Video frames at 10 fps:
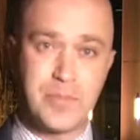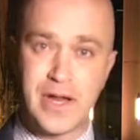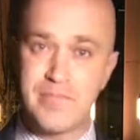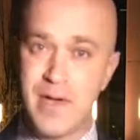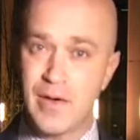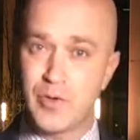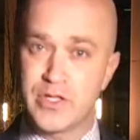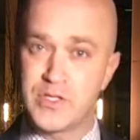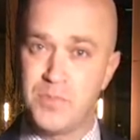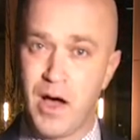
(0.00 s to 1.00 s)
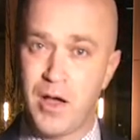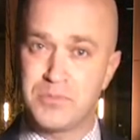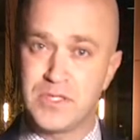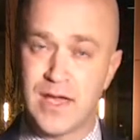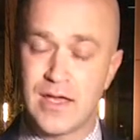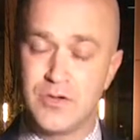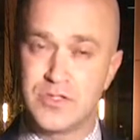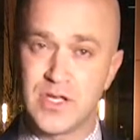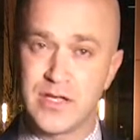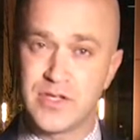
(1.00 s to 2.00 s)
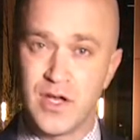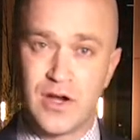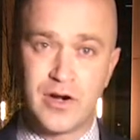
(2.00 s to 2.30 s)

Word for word: But I met with his mom today who says